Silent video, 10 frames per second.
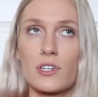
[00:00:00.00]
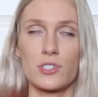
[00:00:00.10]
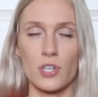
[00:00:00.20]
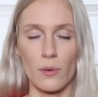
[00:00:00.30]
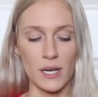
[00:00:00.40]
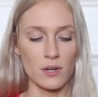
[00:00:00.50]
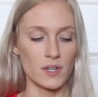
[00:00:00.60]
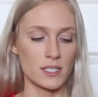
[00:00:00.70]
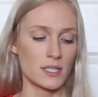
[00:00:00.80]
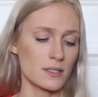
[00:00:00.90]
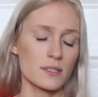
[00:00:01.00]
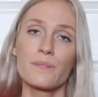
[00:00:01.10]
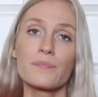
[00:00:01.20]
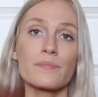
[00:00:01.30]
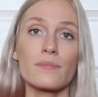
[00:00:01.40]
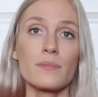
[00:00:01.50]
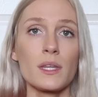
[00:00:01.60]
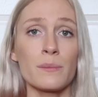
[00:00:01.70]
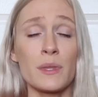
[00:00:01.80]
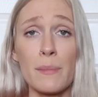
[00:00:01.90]
for so many reasons.
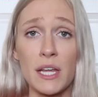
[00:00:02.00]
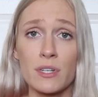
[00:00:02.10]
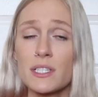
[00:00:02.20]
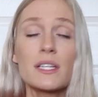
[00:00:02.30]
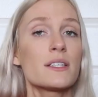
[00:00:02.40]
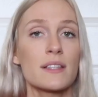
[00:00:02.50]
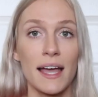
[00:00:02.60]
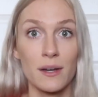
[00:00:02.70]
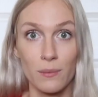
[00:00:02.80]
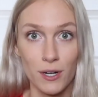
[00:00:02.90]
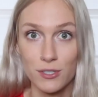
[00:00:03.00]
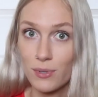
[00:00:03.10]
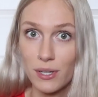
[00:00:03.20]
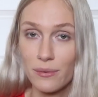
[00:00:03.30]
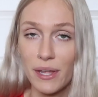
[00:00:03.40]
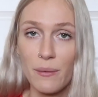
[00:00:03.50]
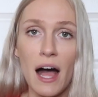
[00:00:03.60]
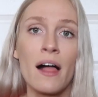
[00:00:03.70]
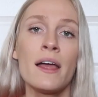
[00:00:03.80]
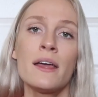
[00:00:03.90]
The main reason is that it works really, really
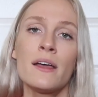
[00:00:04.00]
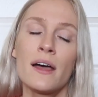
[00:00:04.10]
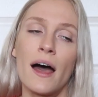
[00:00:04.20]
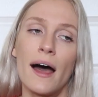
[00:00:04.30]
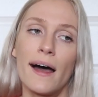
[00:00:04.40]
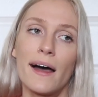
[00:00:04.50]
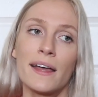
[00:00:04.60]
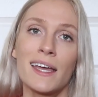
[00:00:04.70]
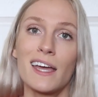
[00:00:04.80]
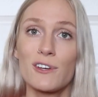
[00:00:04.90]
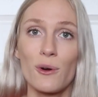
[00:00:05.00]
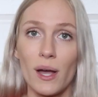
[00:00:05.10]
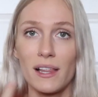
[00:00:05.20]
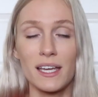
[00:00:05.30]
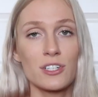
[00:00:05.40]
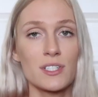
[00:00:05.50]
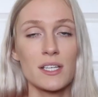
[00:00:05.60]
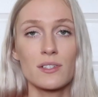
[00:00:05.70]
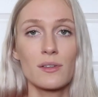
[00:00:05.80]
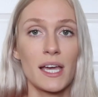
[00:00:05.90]
well. Uh, if you're oily in your
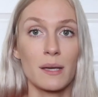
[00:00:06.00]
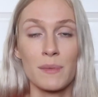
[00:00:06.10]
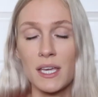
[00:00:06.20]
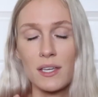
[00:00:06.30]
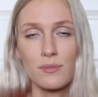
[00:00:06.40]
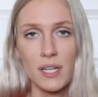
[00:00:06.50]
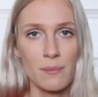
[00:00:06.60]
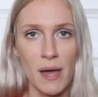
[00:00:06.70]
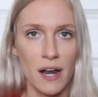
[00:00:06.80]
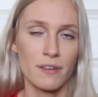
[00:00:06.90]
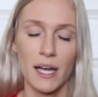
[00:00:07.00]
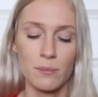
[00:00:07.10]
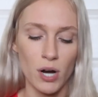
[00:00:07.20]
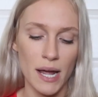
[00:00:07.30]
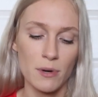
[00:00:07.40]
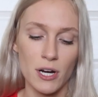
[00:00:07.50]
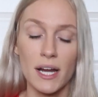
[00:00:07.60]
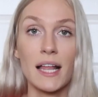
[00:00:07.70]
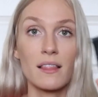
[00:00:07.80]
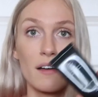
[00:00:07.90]
T-zone like me, you need a mattifying primer,
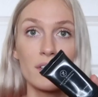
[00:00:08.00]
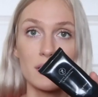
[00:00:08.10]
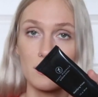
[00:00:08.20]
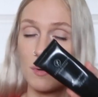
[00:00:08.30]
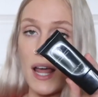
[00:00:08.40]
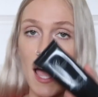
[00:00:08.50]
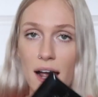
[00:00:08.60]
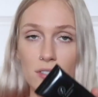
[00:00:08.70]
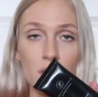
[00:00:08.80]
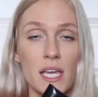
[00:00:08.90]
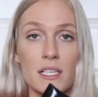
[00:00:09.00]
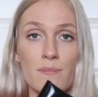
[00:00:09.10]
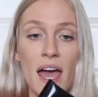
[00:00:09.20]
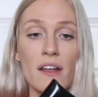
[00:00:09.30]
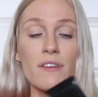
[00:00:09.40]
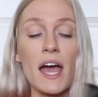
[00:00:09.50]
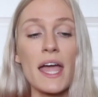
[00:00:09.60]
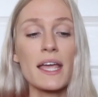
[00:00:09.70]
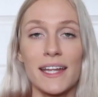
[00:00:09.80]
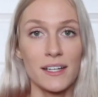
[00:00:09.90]
and I love that this one actually is
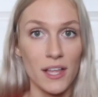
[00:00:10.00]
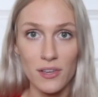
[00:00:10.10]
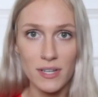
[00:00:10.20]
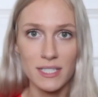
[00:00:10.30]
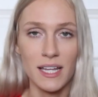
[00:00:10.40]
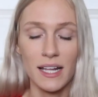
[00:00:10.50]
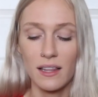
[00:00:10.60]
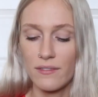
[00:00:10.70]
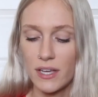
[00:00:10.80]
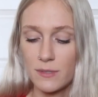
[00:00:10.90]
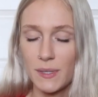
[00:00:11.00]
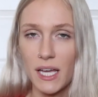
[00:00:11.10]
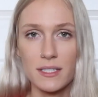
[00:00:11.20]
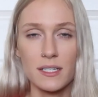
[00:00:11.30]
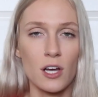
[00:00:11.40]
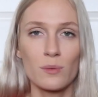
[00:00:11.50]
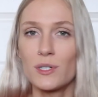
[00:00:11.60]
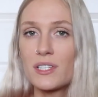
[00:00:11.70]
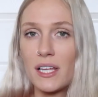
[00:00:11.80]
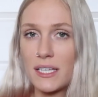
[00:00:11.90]
mattifying. And another reason that I love it is because it's
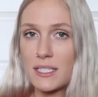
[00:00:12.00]
almost like